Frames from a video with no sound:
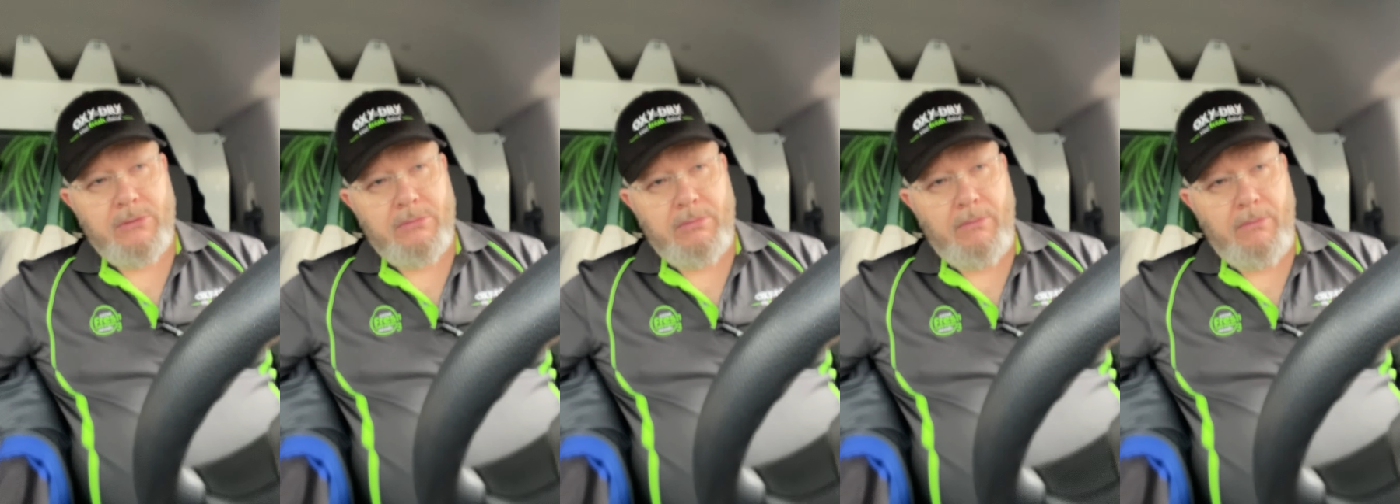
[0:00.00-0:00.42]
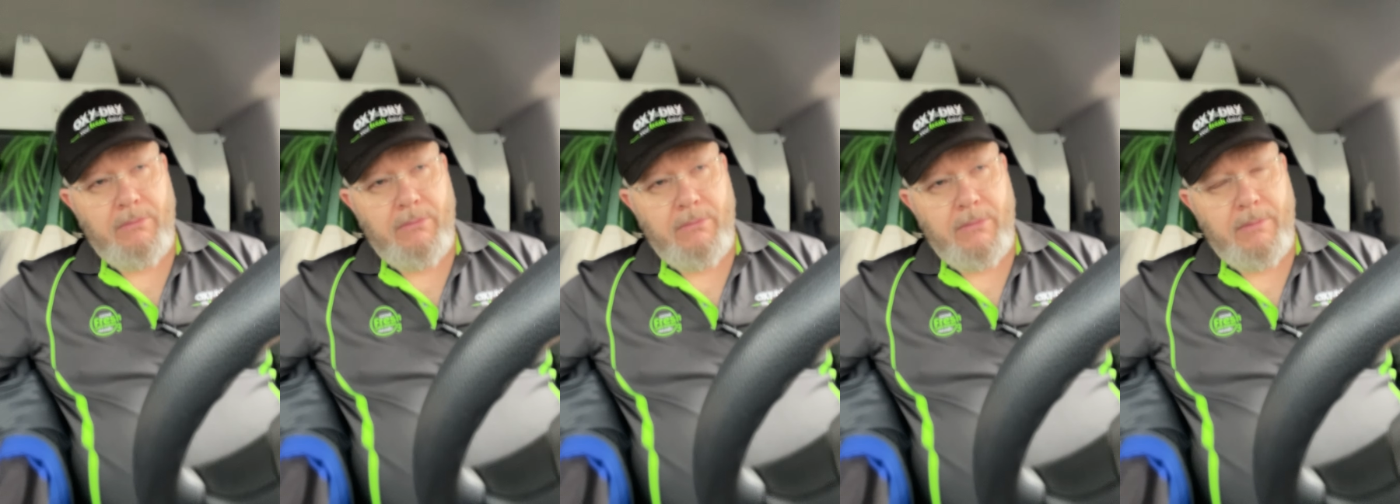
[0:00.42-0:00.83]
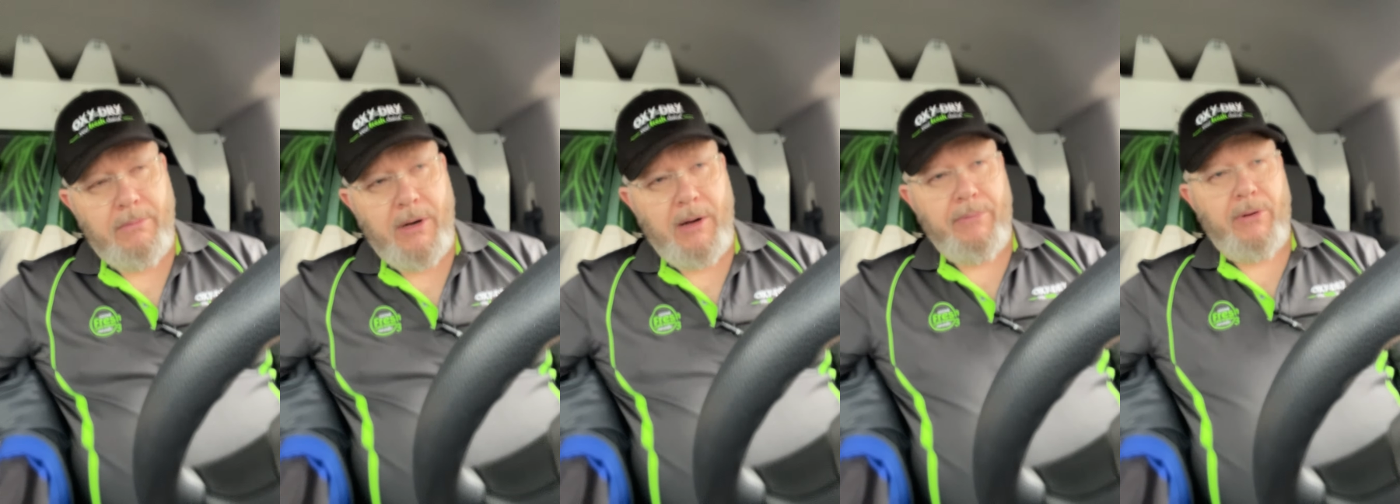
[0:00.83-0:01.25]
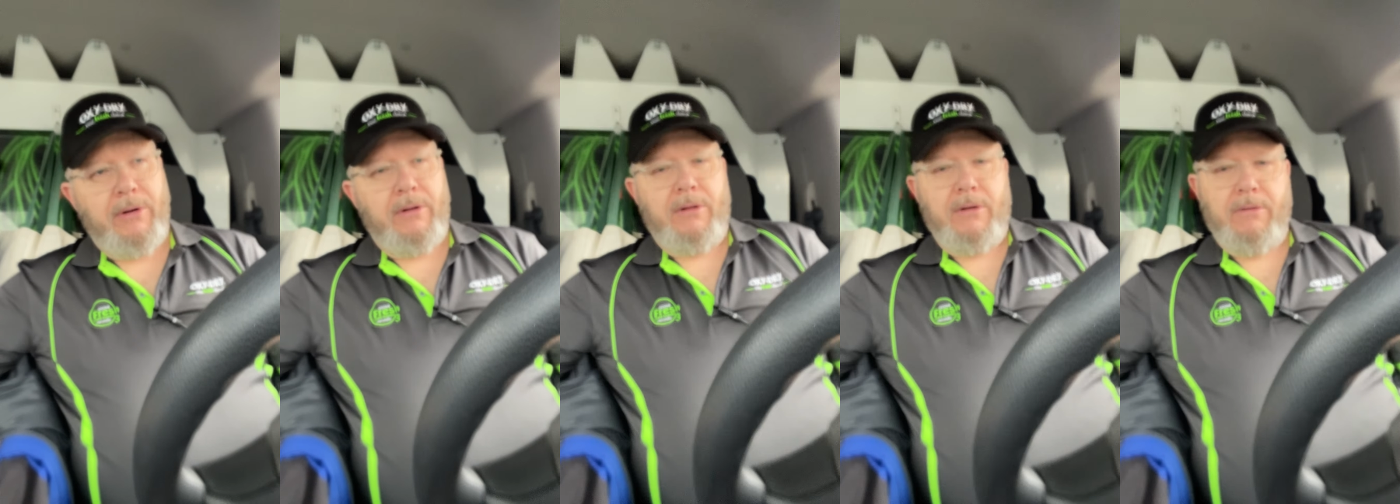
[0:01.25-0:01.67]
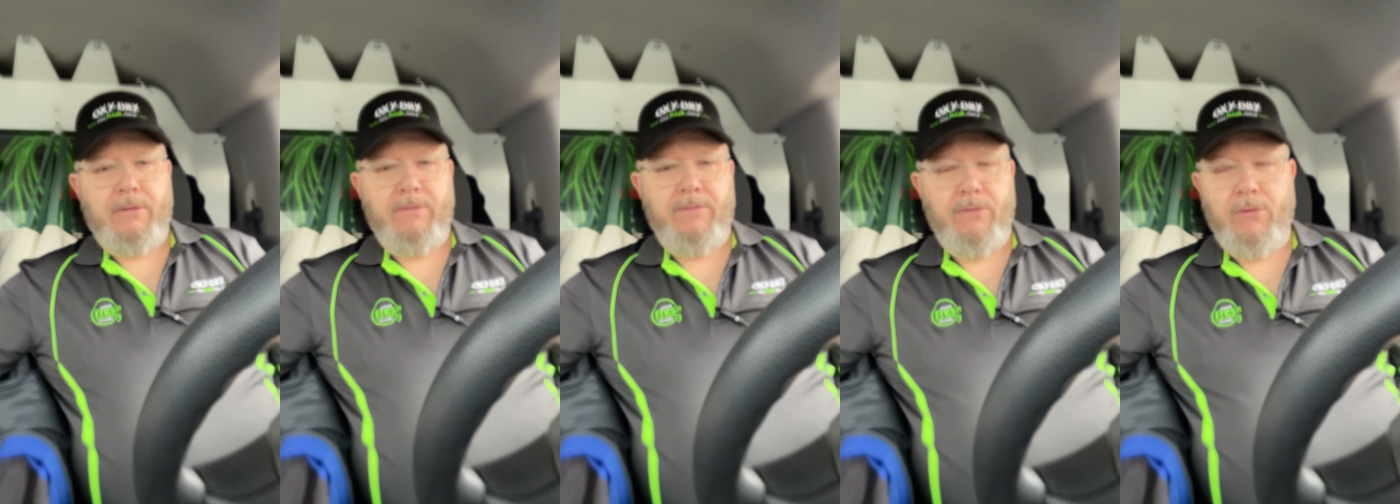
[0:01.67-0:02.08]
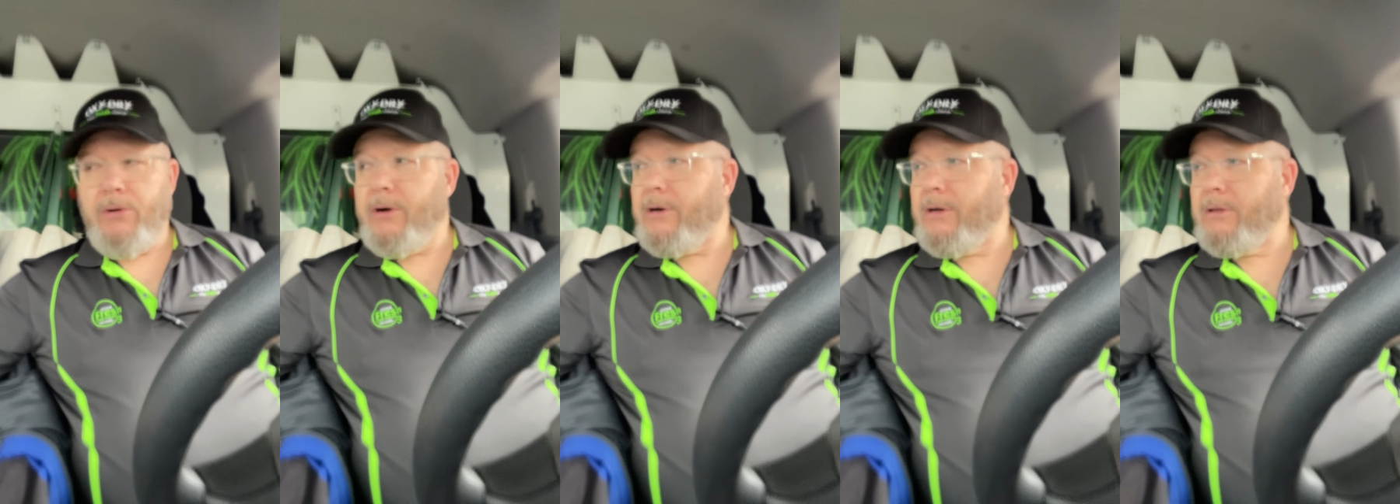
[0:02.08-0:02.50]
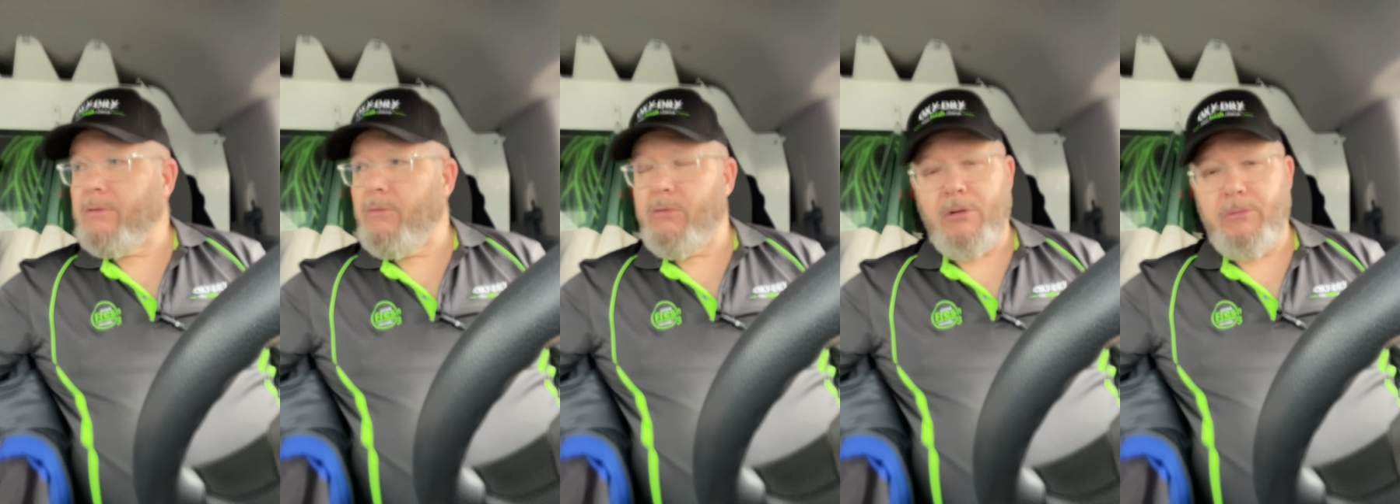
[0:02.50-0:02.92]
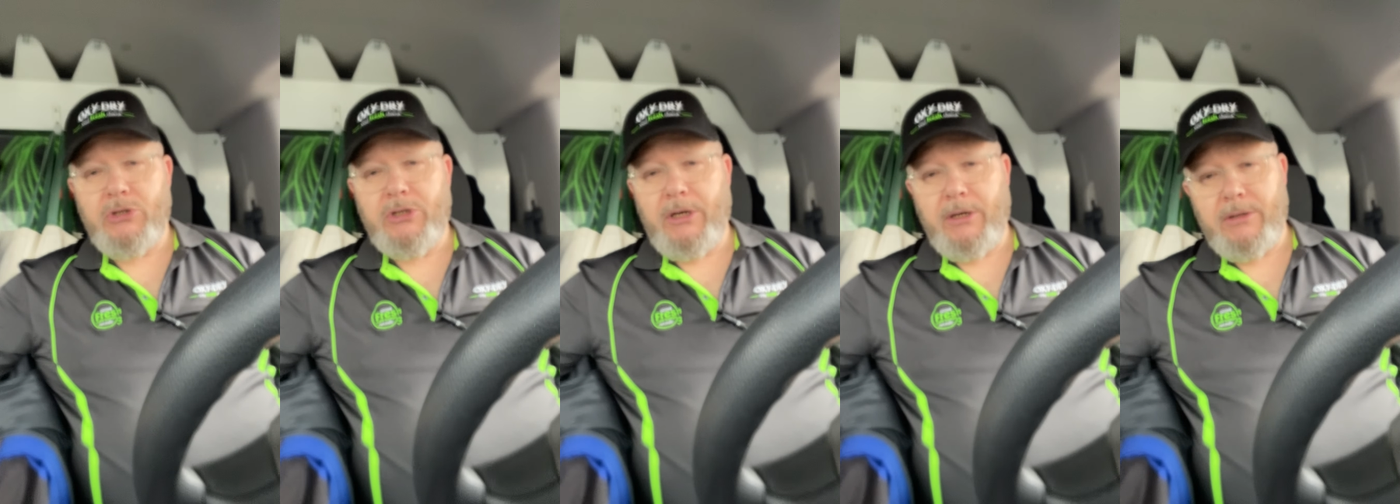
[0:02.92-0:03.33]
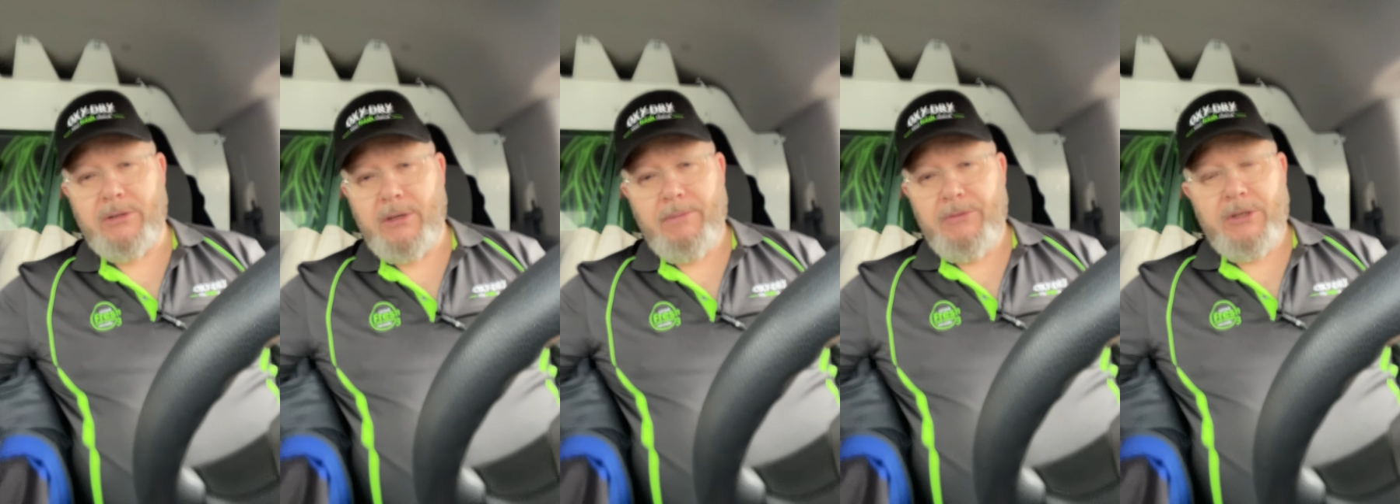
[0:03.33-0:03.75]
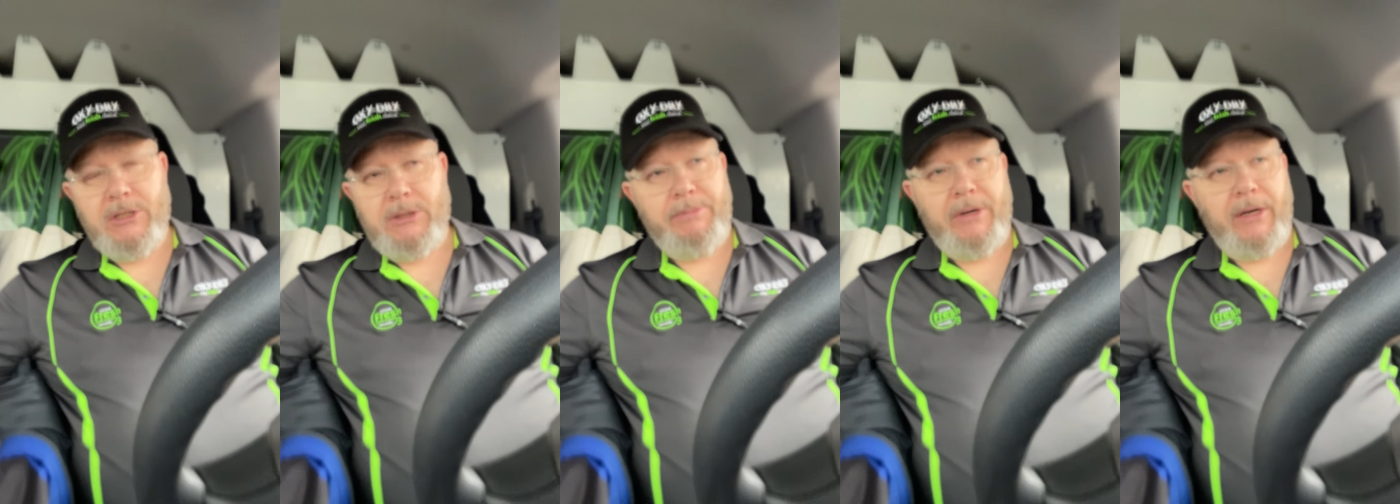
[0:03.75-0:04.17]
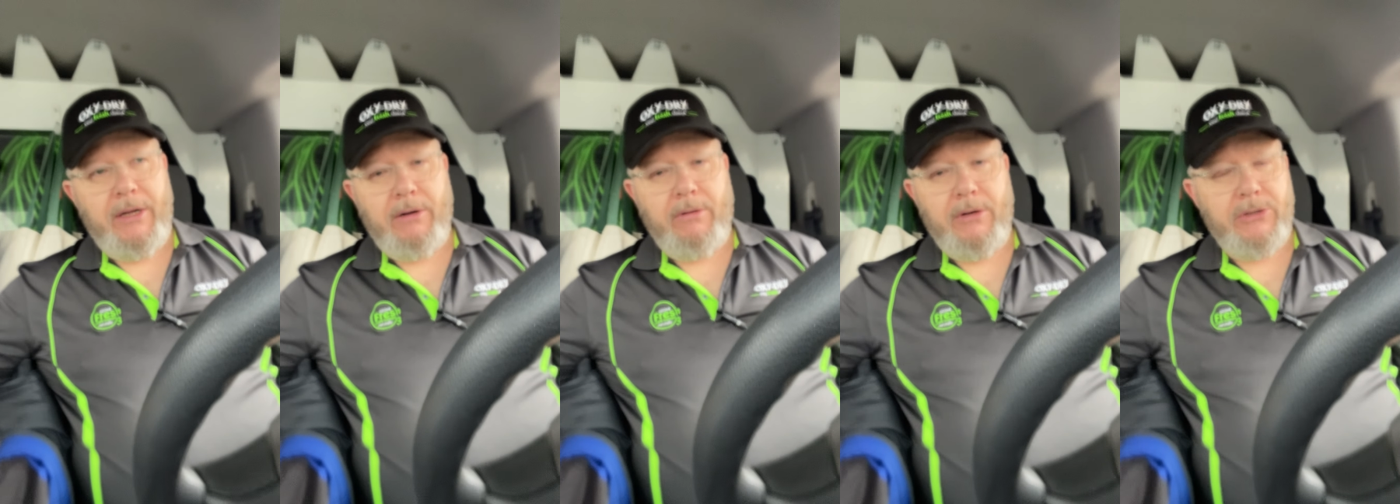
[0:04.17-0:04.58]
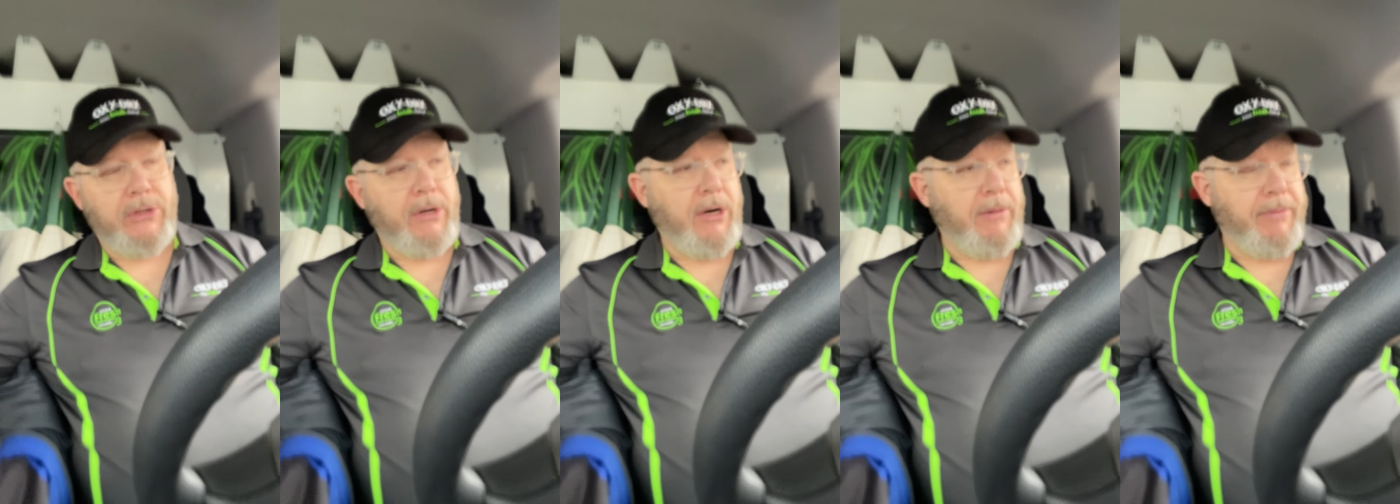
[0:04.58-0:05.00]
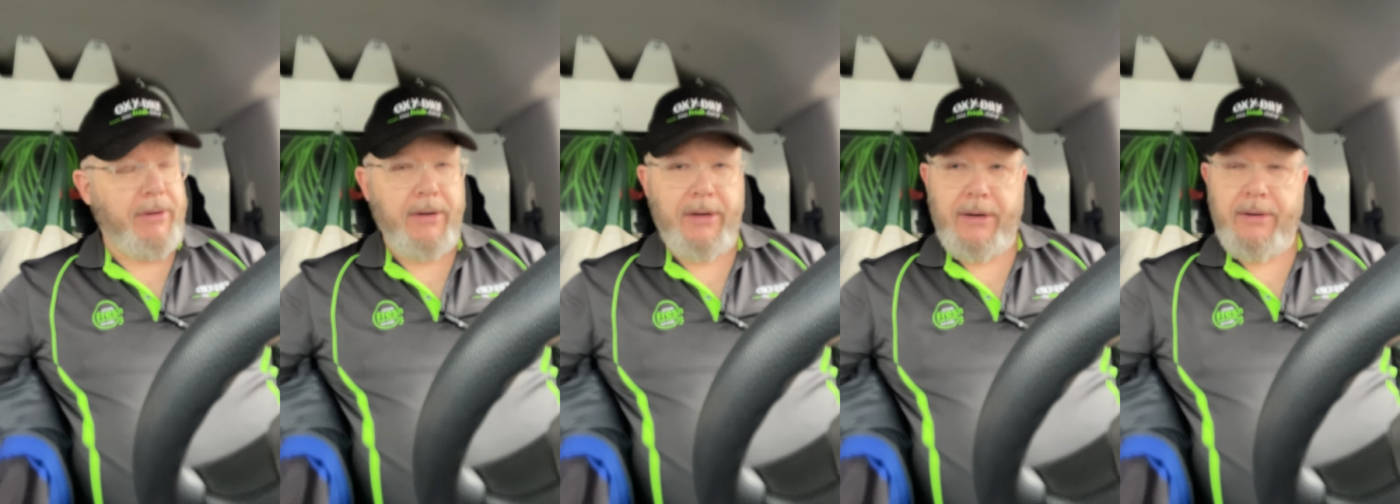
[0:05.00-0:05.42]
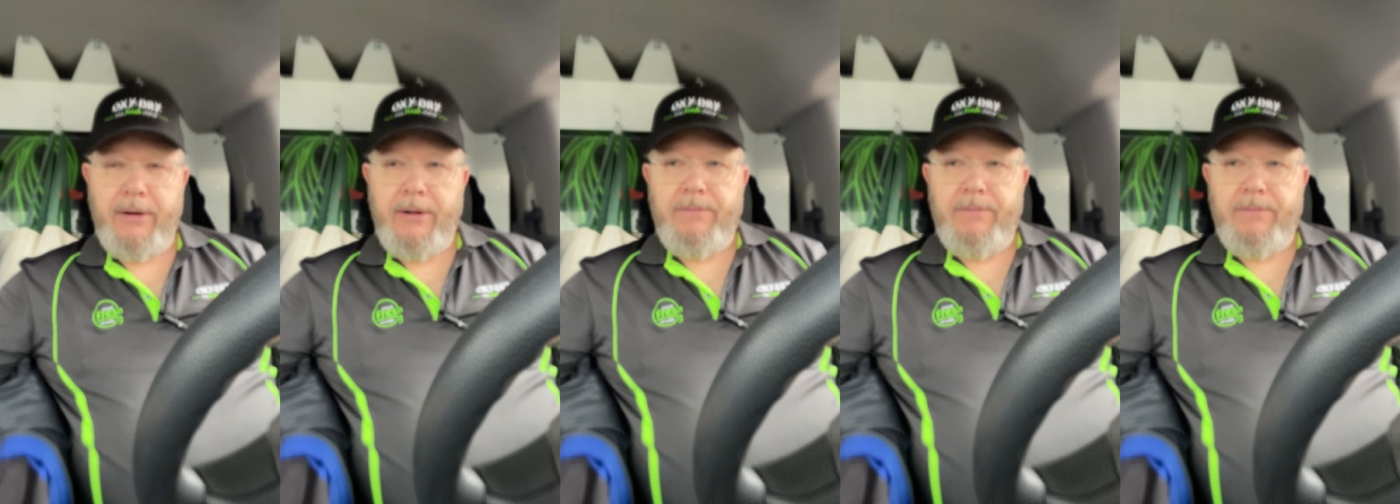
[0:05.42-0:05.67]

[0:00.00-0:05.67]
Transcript: mop onto the floor underneath the rotary machine and spinning it across the carpet, and then